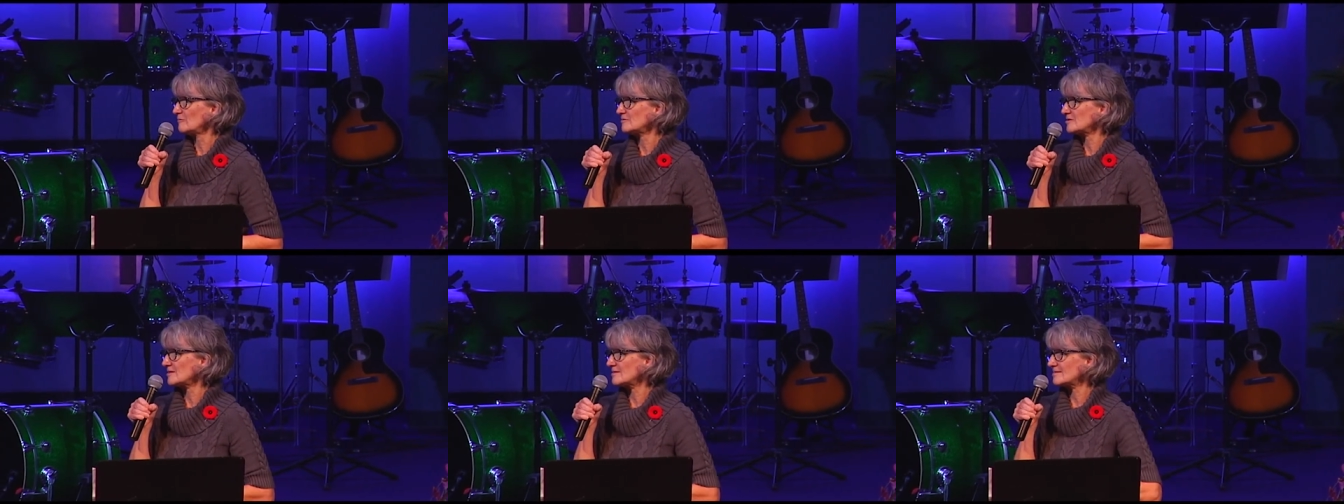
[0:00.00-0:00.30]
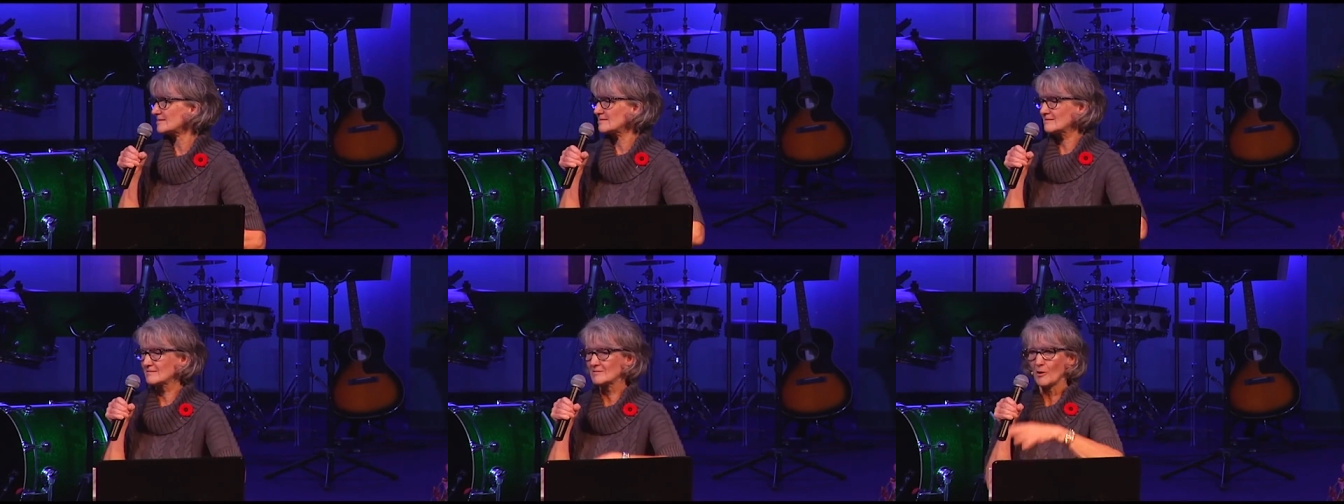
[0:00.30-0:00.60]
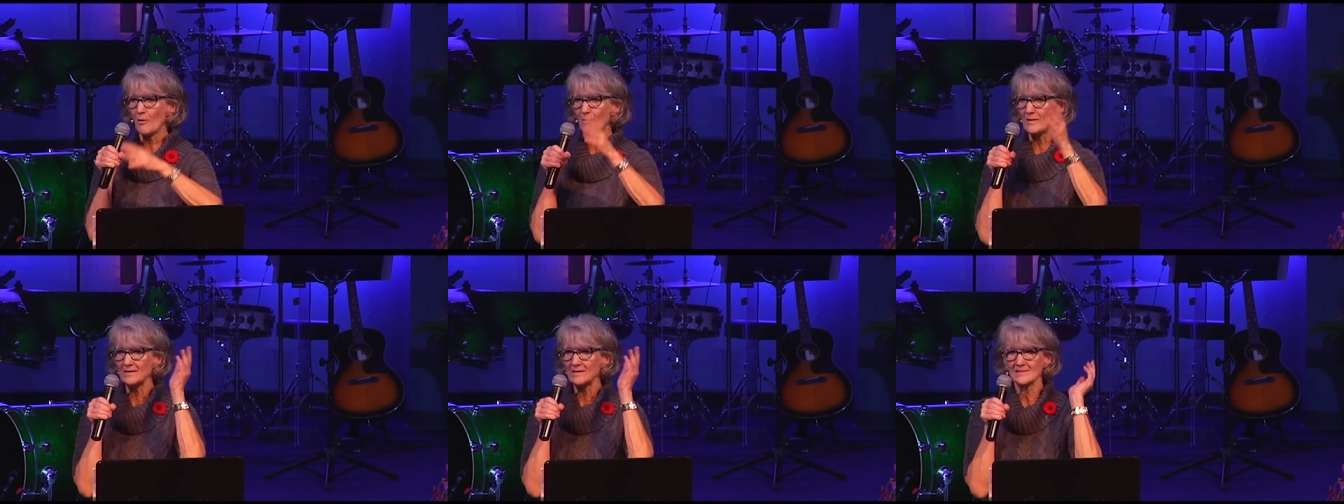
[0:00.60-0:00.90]
just
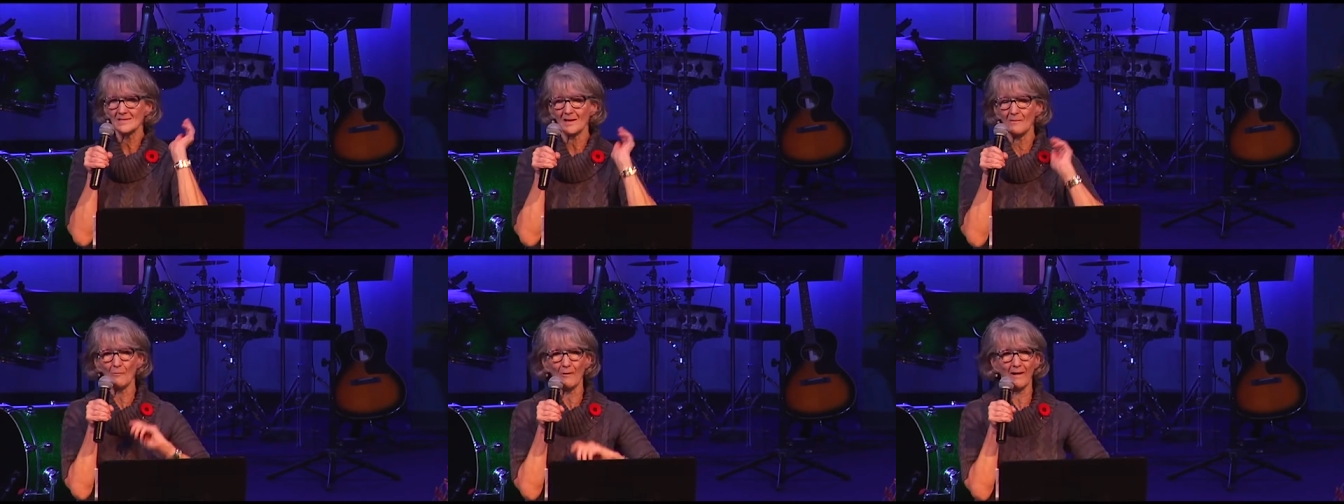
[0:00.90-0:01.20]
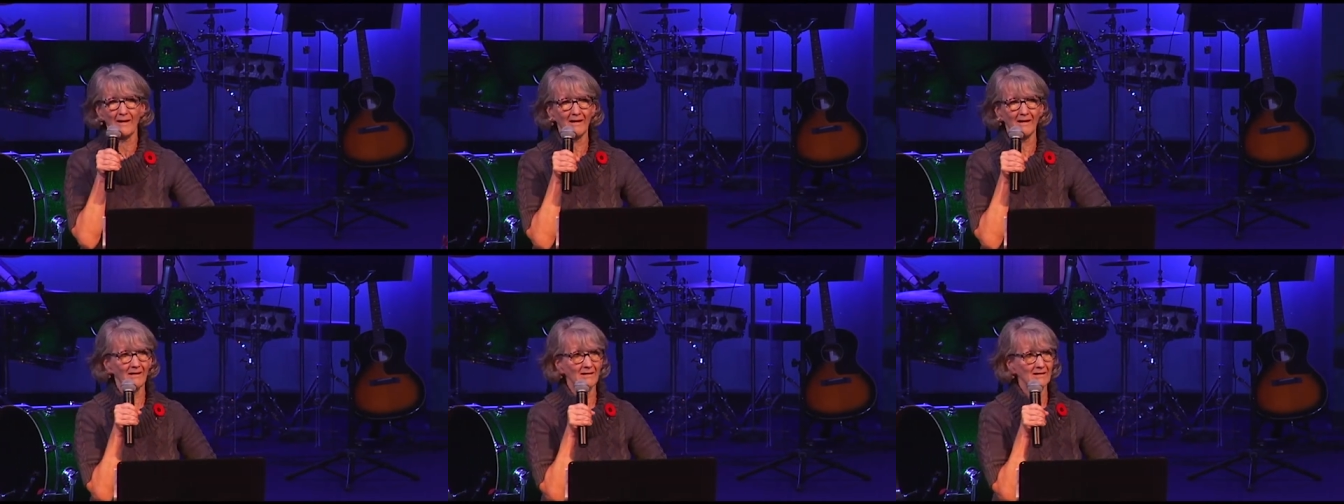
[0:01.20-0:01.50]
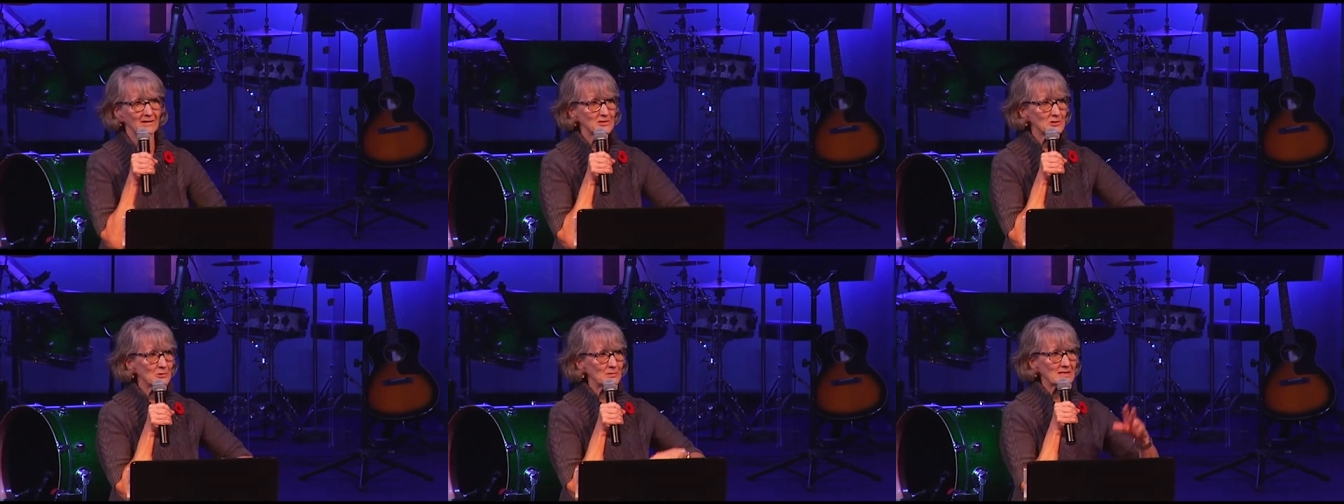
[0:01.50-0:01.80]
going somewhere
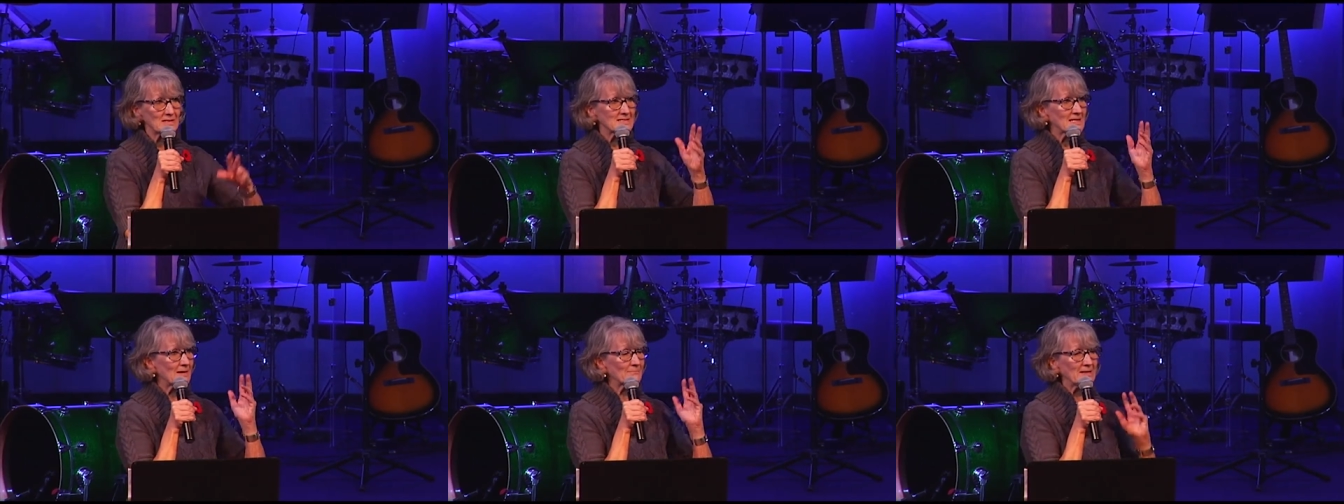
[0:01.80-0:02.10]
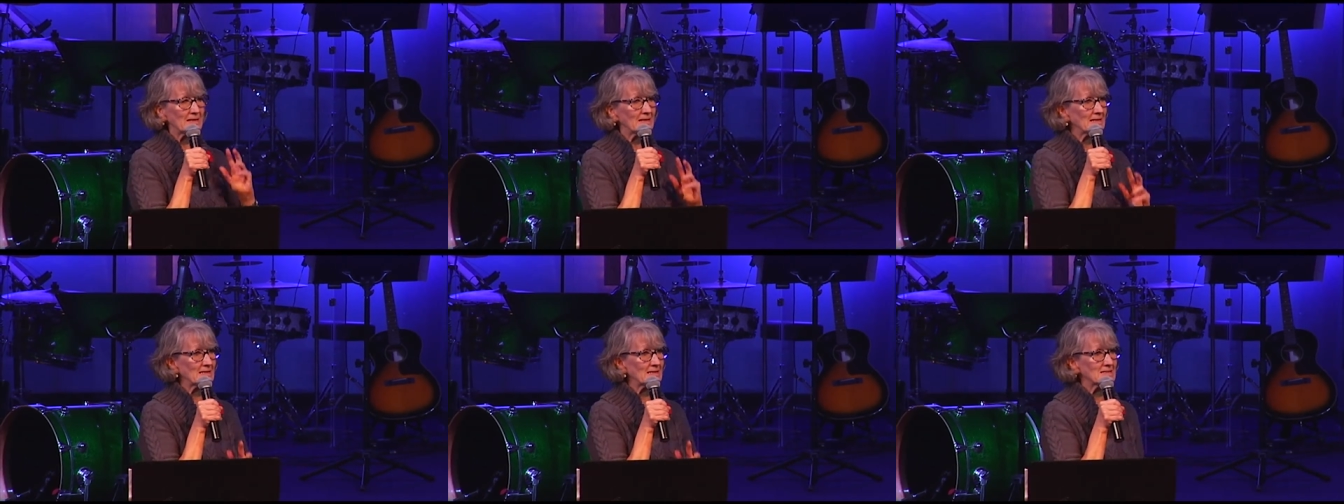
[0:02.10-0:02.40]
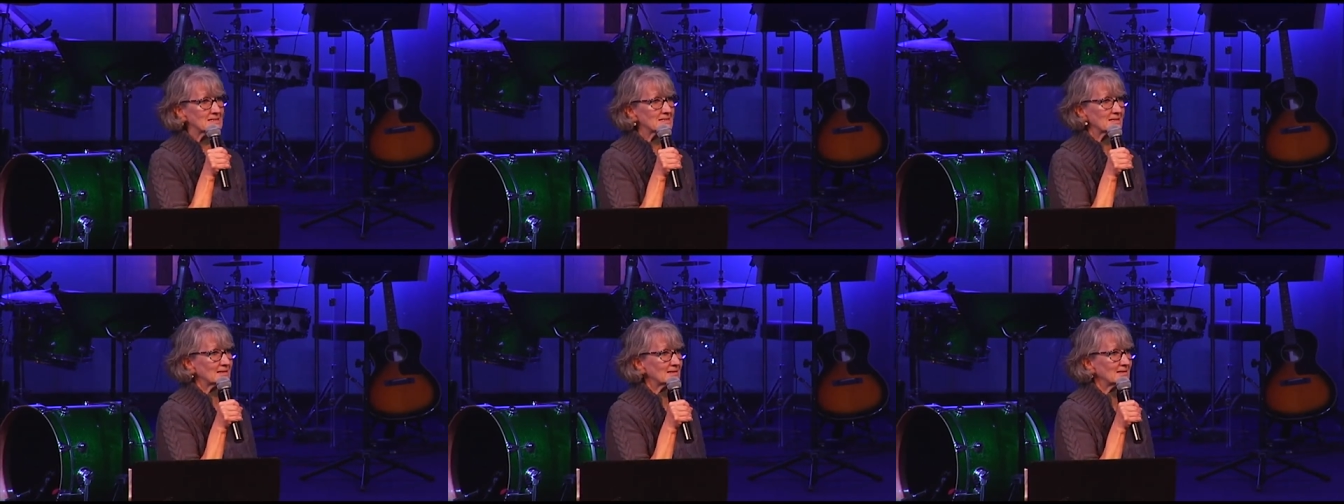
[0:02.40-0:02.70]
and doing something
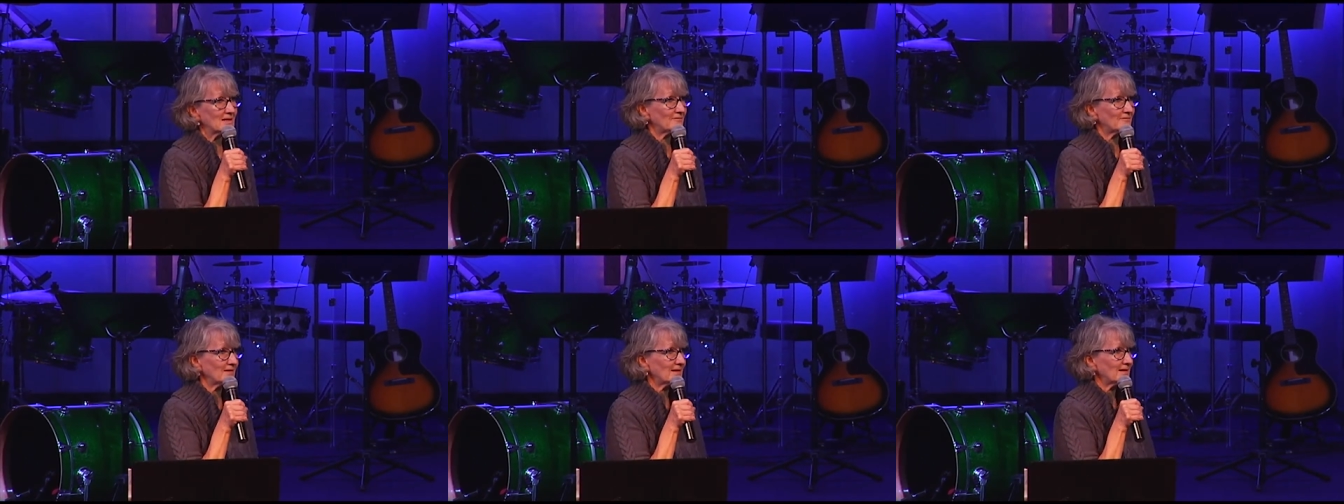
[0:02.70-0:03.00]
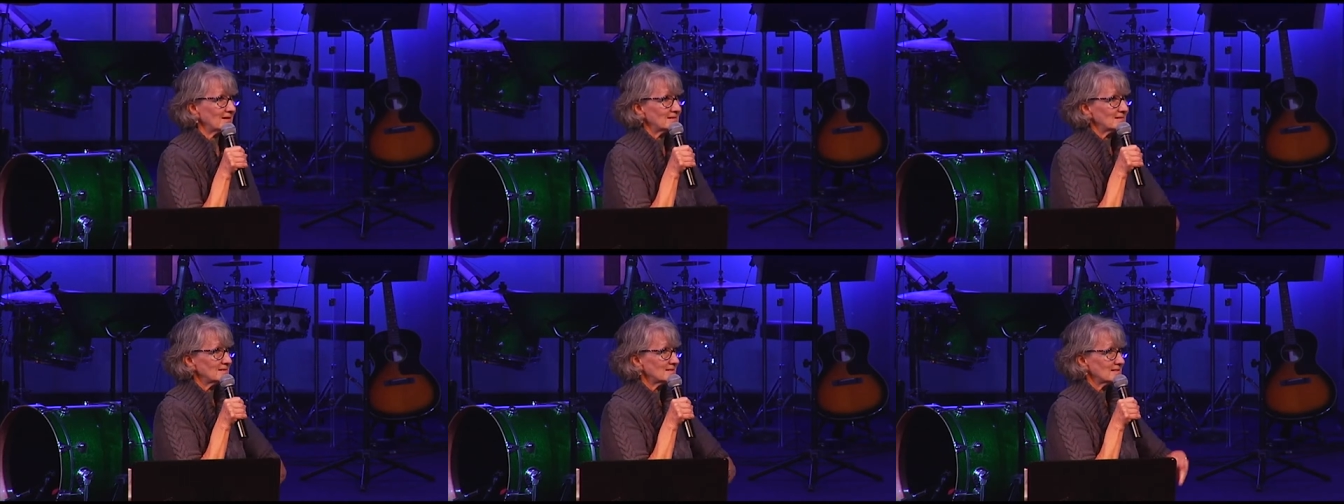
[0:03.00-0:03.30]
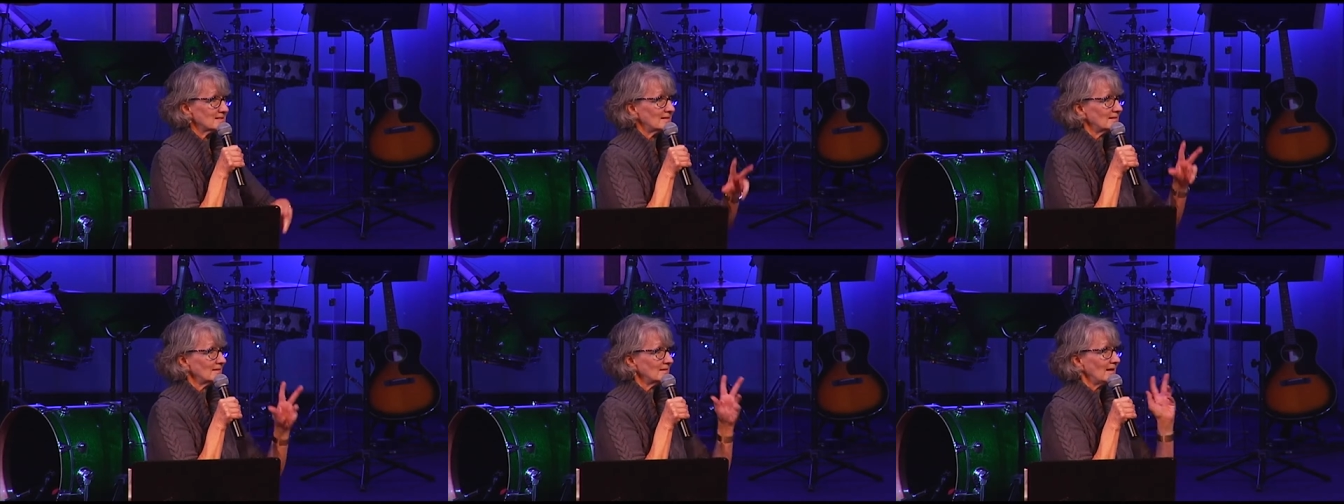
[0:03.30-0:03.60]
insignificant
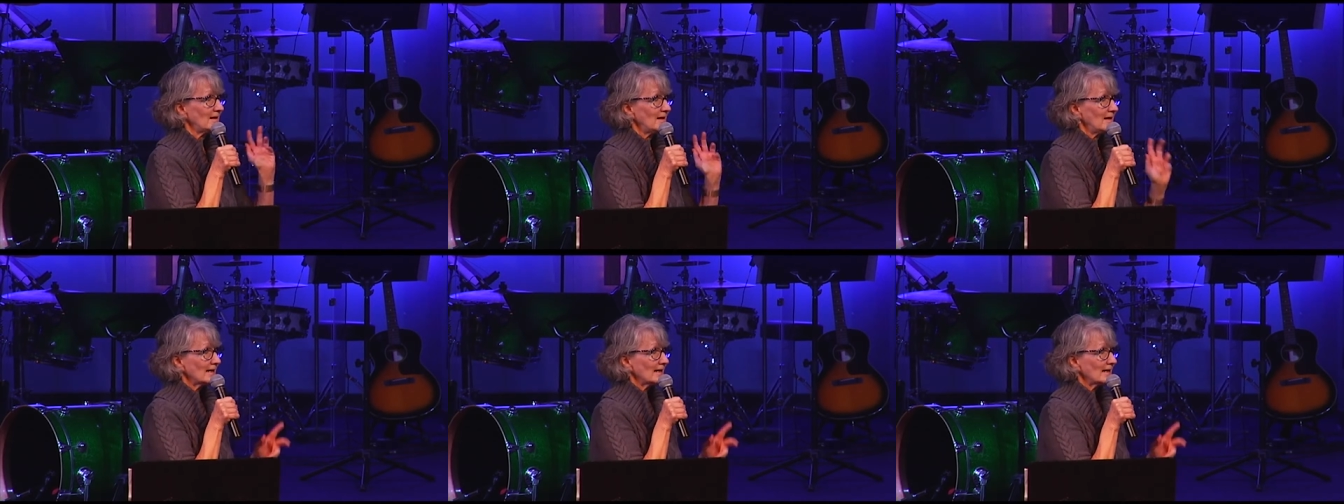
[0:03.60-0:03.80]
and